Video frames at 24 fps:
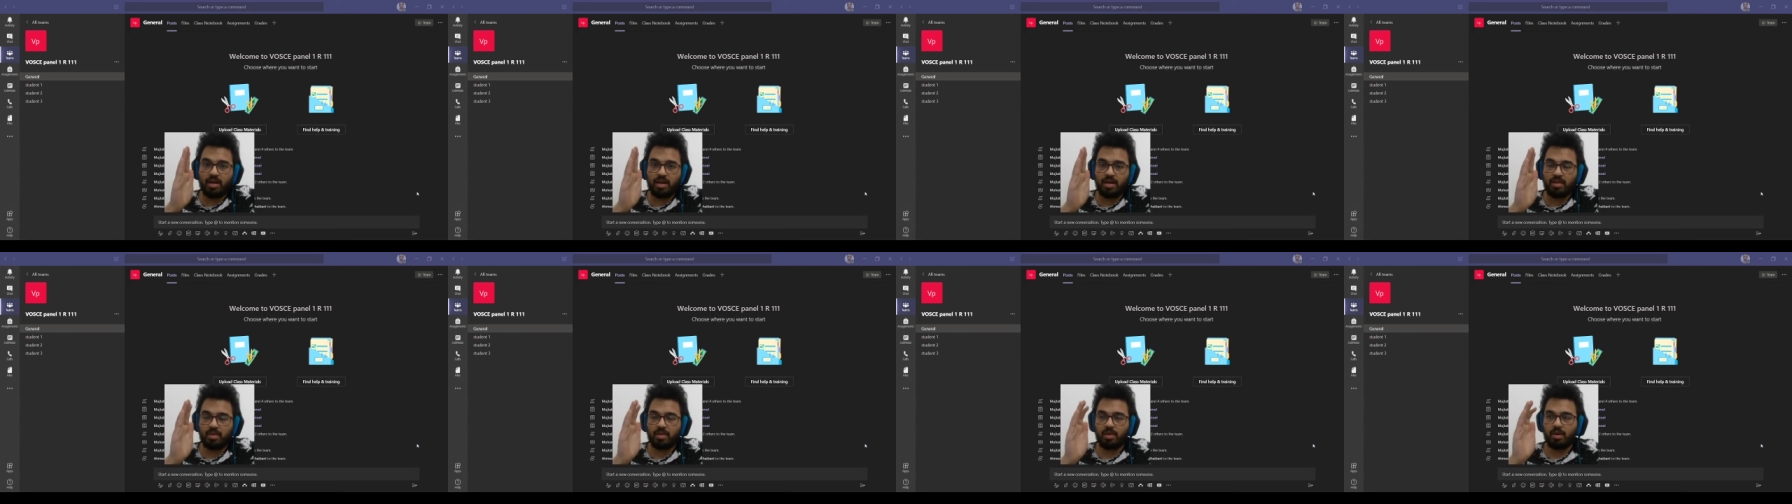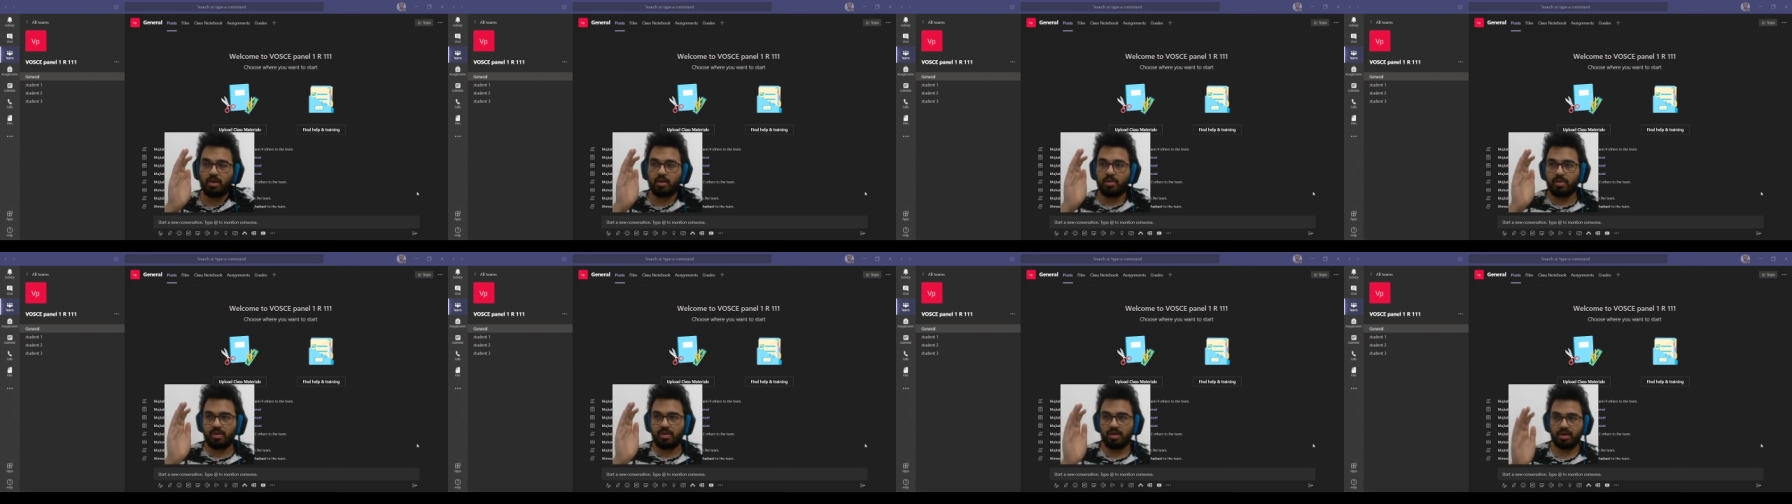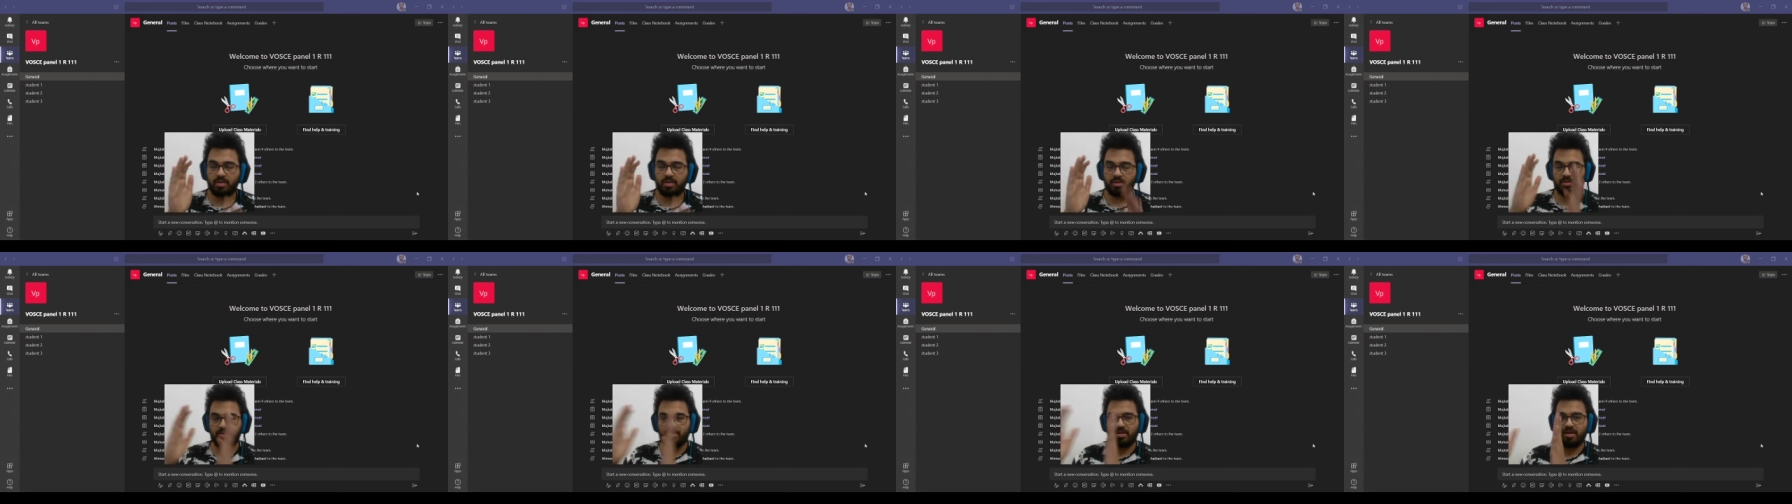and on the
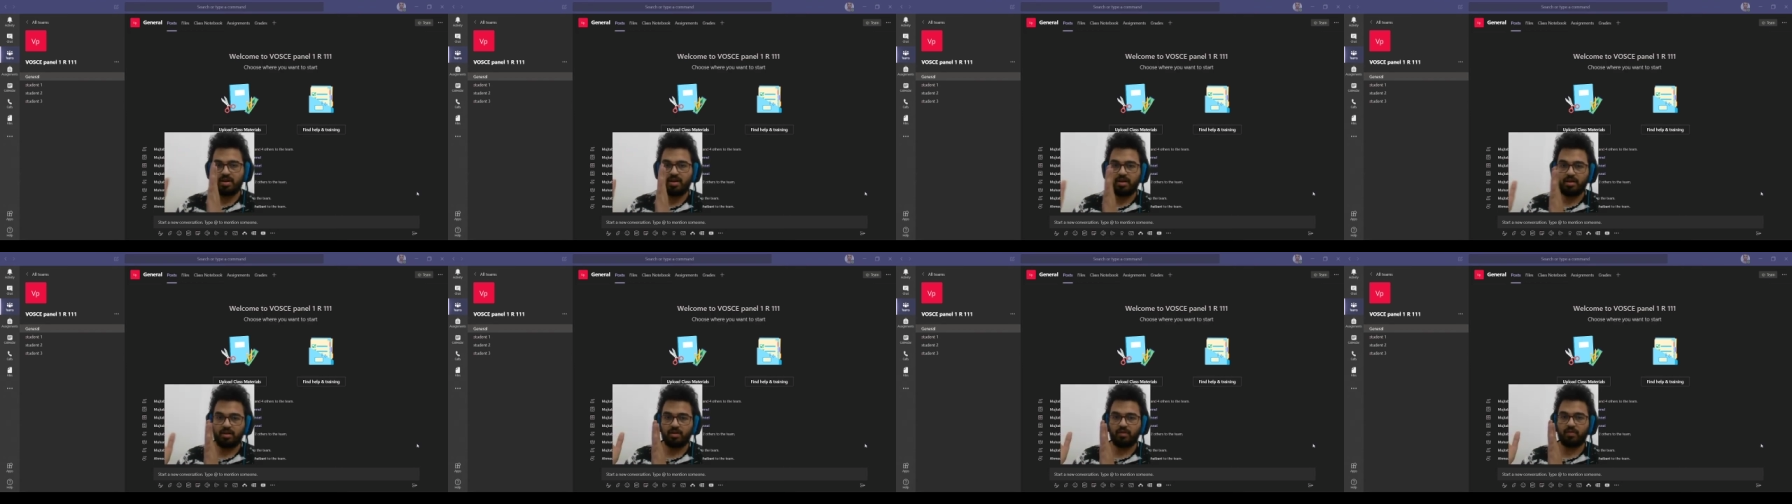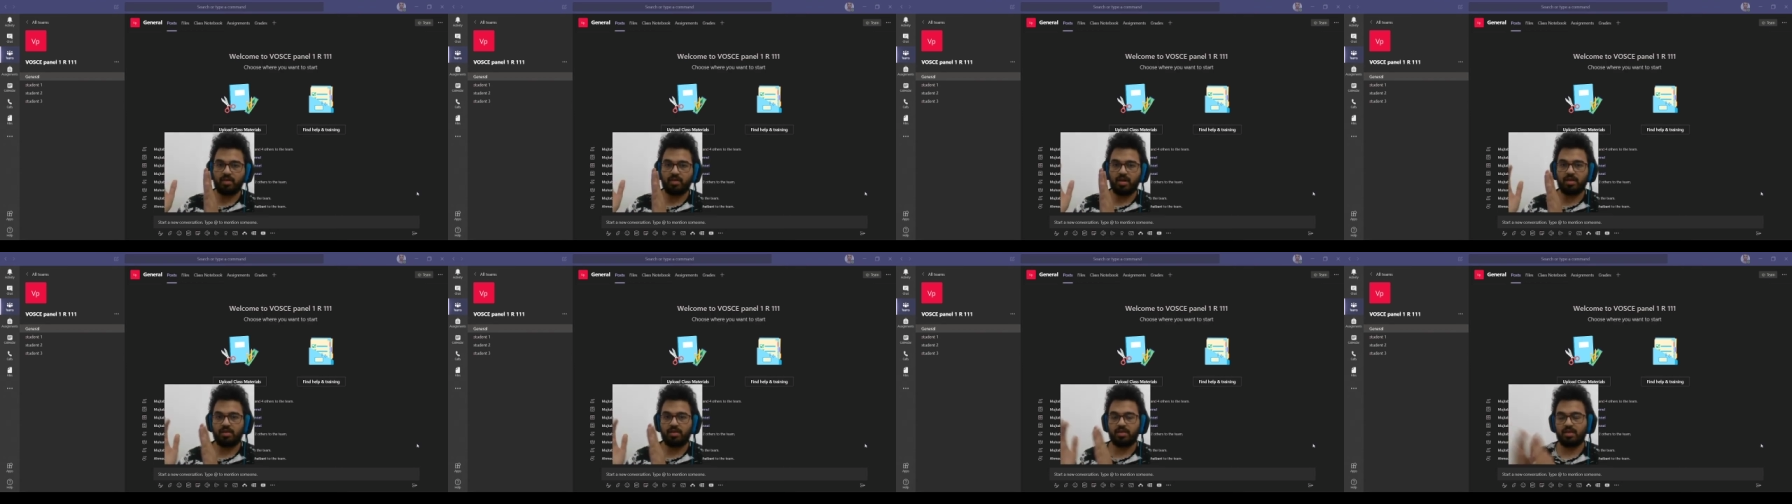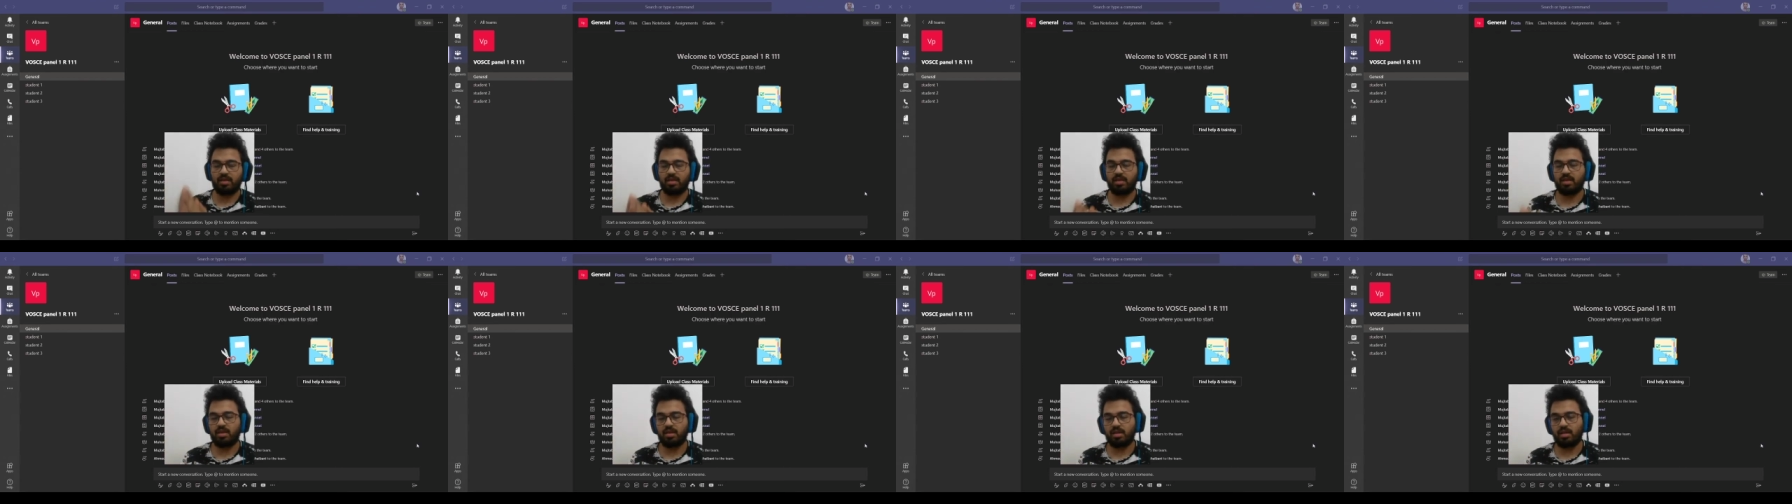other side you've got
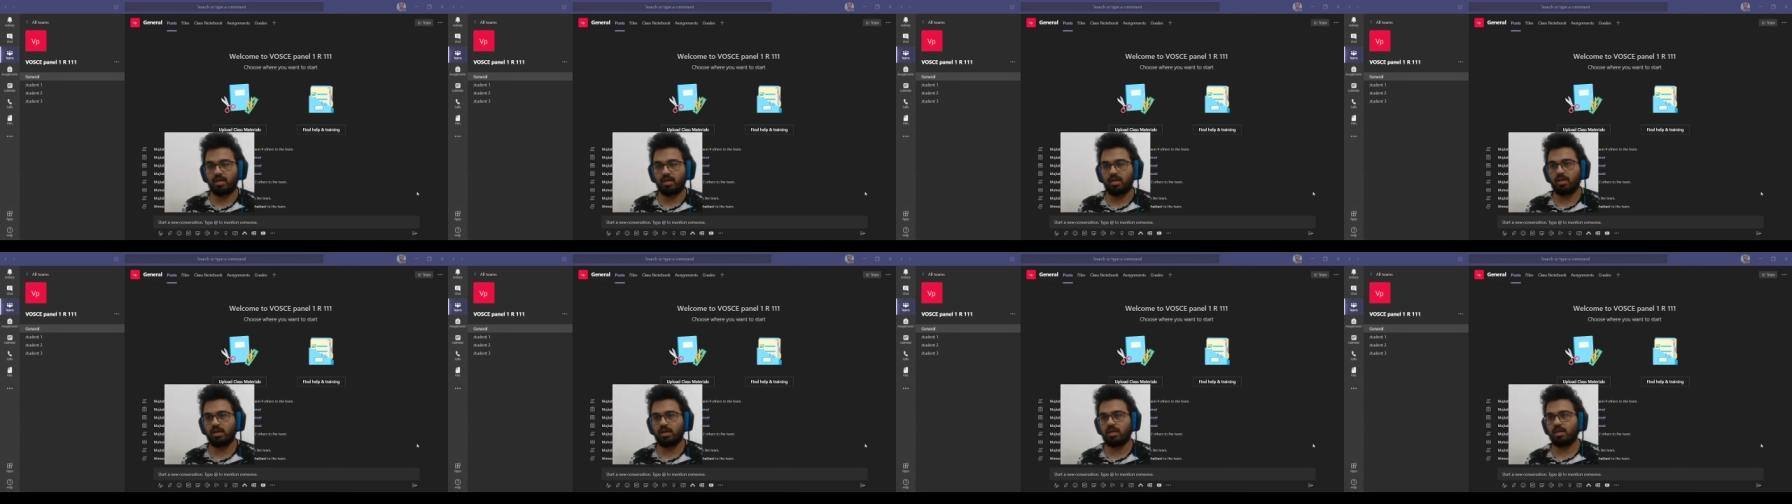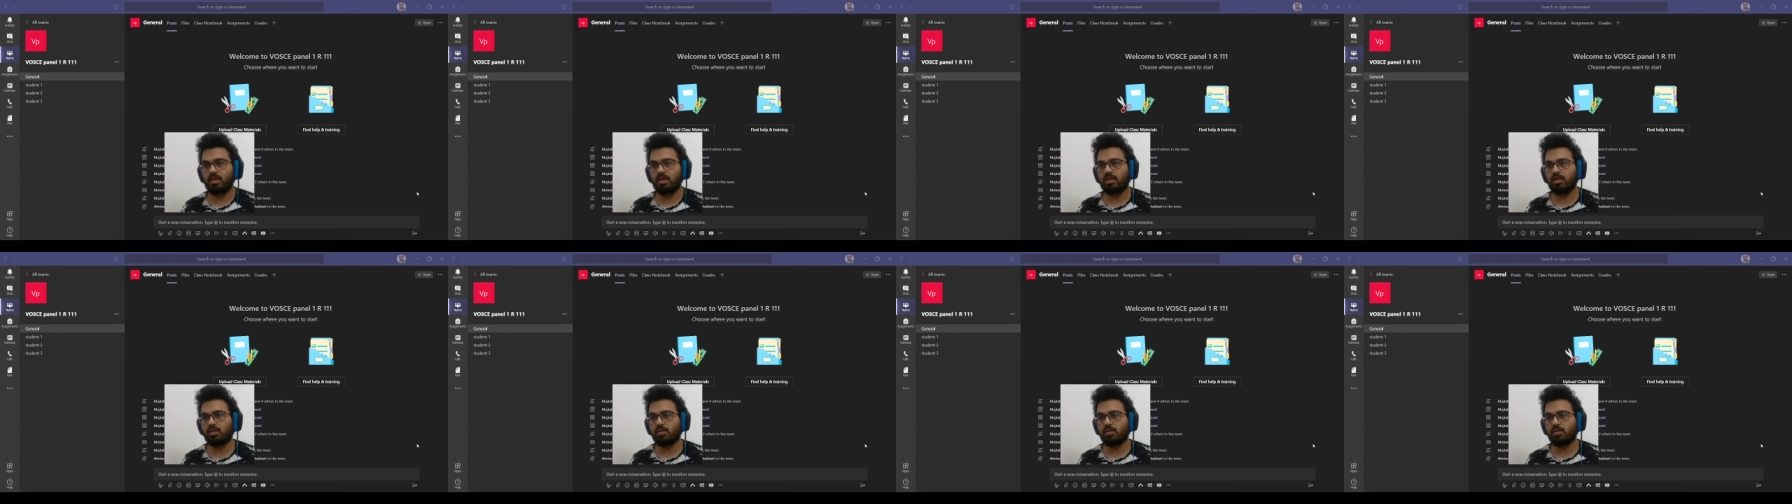the uh,